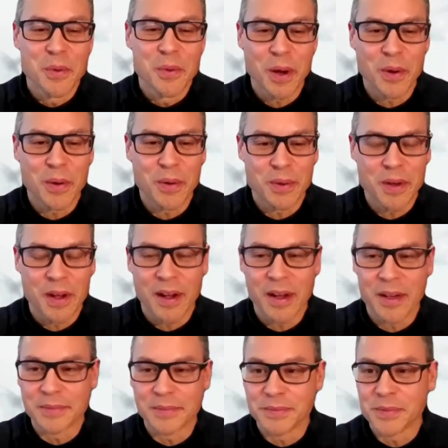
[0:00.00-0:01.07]
Well,
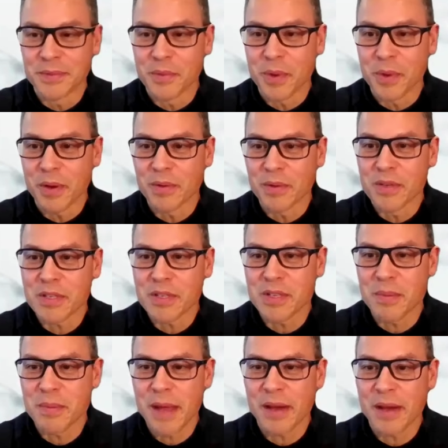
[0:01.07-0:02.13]
um, we're just
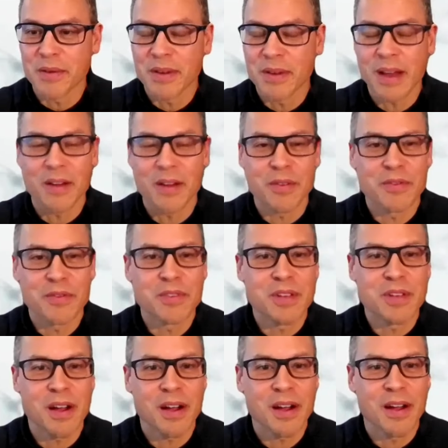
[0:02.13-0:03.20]
about out of
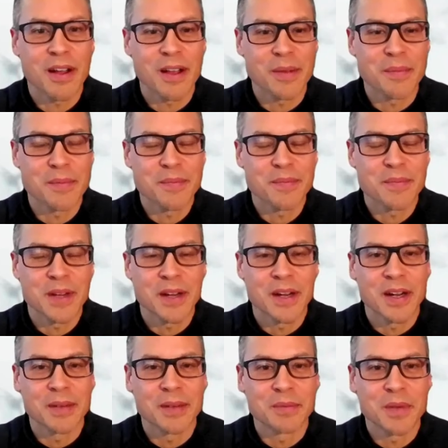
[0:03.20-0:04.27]
time,
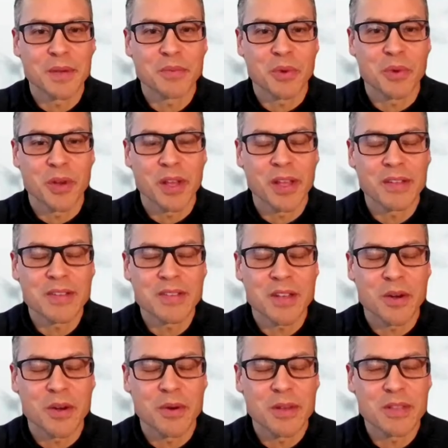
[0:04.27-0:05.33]
um,
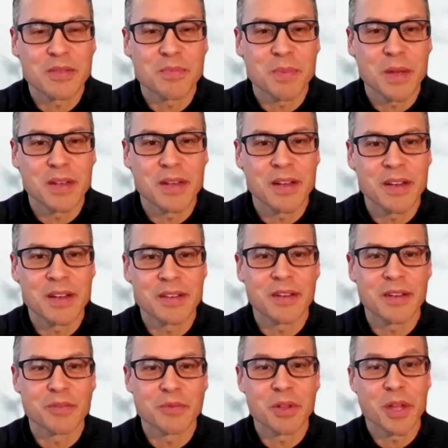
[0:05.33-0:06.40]
So it's been uh,
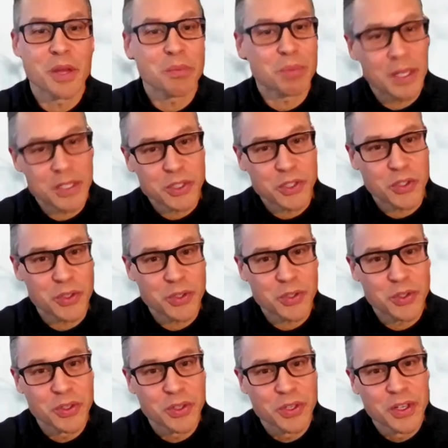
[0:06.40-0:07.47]
really a pleasure
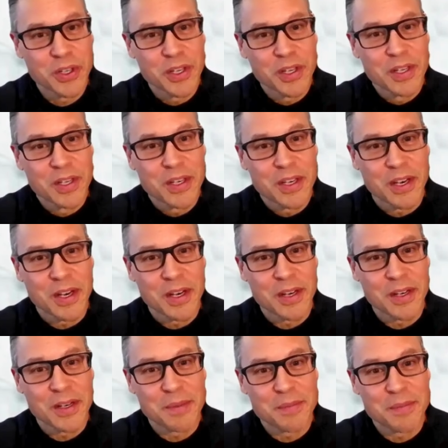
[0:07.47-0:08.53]

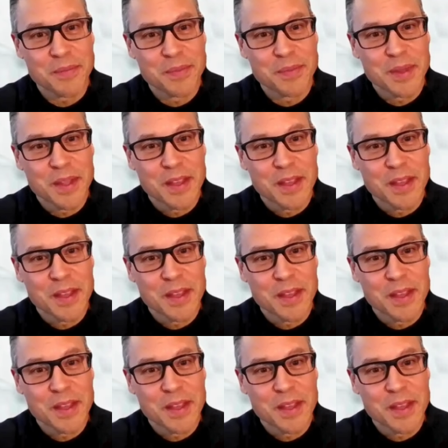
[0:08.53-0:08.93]
um,